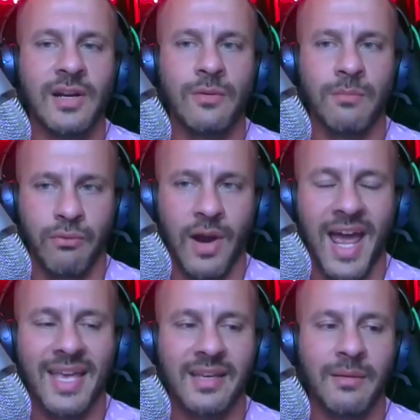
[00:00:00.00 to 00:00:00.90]
that are
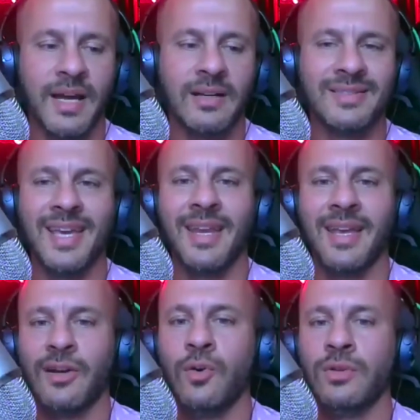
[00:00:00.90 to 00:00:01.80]
bragging about
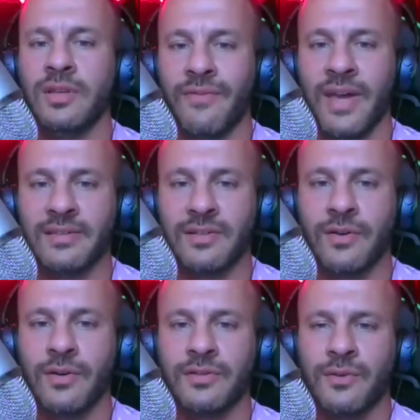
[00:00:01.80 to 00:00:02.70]
dating an OnlyFans
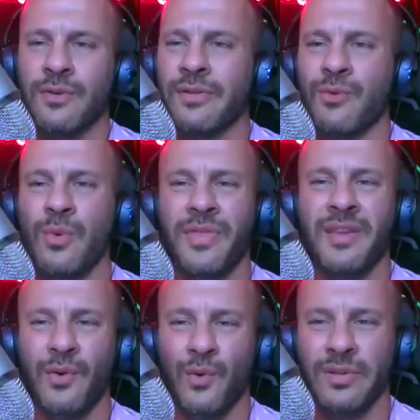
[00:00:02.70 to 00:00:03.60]
girls or they're with
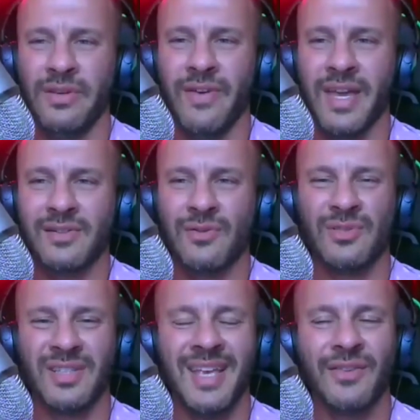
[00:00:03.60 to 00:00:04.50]
an OnlyFans
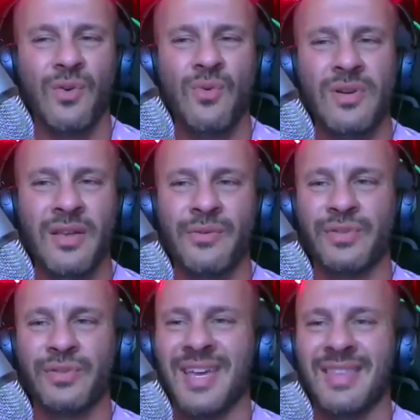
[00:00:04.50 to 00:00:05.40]
girls, and I don't
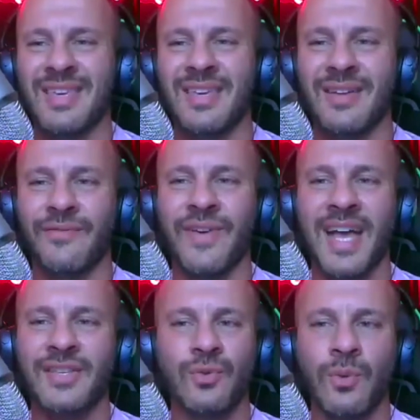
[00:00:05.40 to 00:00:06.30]
understand the
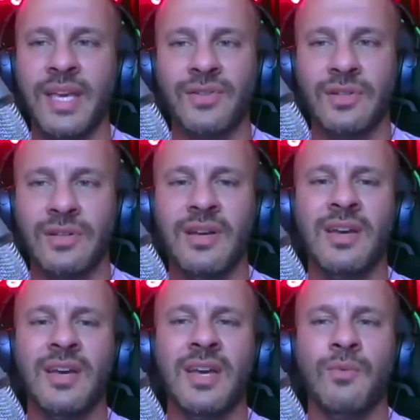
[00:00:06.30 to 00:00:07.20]
infatuation
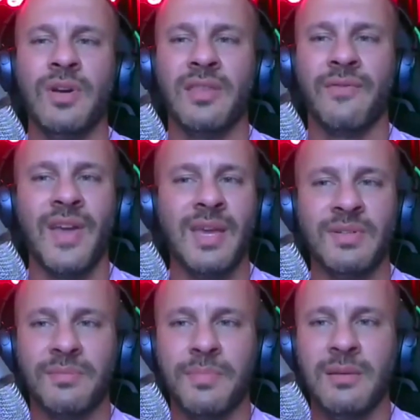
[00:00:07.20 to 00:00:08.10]
with
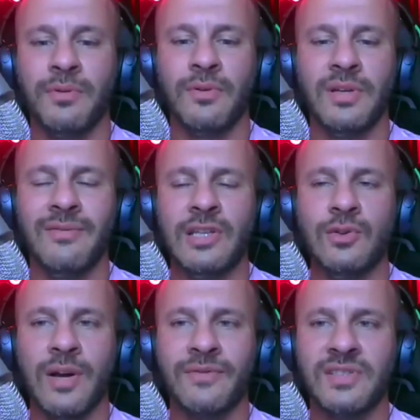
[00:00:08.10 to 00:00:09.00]
famous people, even
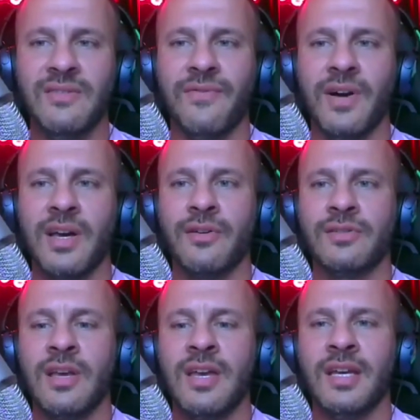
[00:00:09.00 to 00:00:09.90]
UFC fighters,
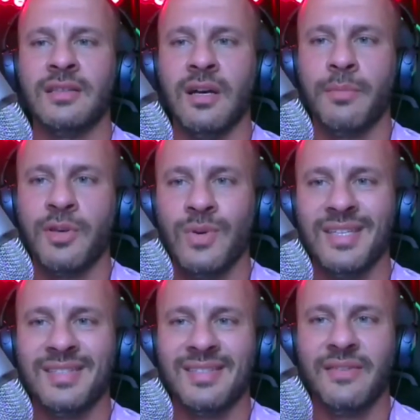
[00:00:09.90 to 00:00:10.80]

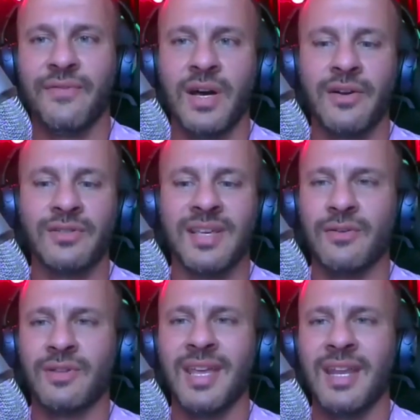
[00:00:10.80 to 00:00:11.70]
WEC fighters that
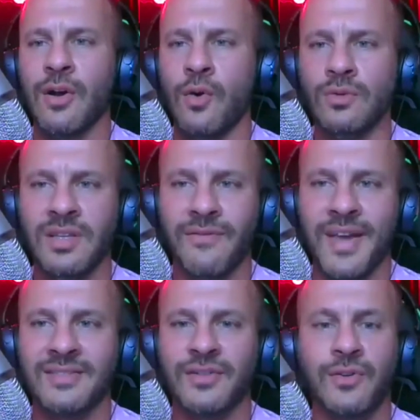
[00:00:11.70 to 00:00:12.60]
are dating
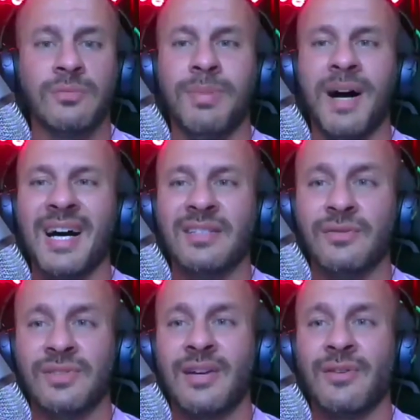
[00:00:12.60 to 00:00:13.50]
OnlyFans girls,
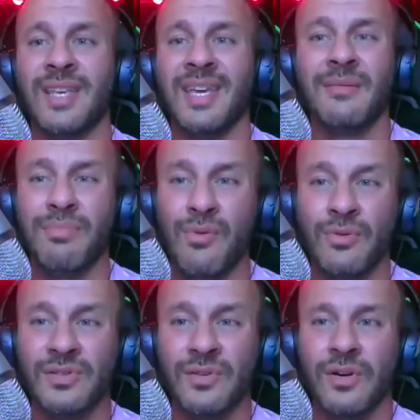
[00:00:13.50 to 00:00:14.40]
boxers that are dating
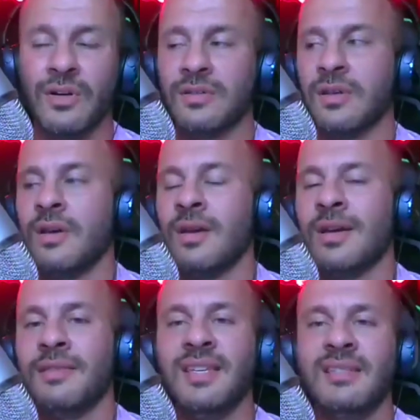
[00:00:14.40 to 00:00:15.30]
porn stars.
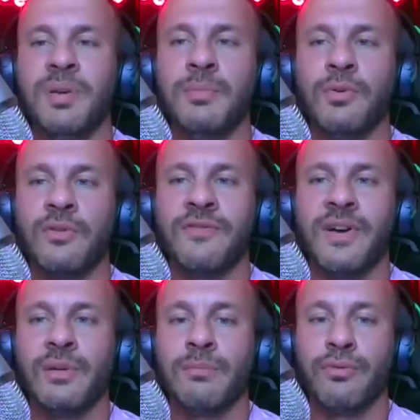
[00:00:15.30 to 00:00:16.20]
These people are
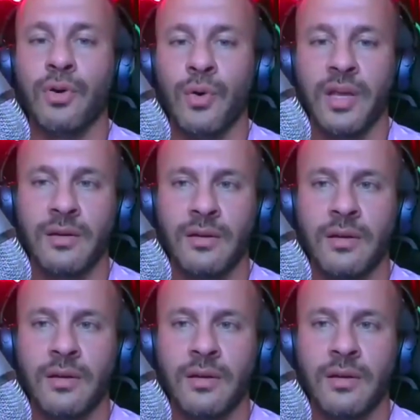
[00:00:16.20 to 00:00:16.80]
very broken.